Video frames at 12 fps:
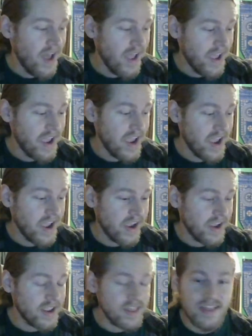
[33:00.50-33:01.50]

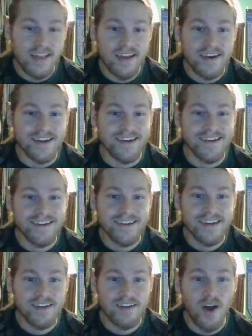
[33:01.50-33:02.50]
a city.
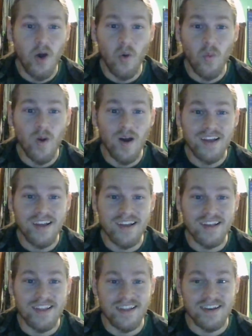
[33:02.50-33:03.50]
A
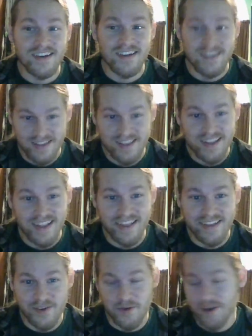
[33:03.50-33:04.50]
walking city. Let's
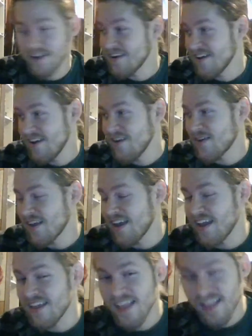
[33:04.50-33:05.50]
do it.
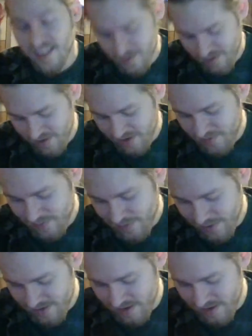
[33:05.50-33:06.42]
Okay, that sounds like a fun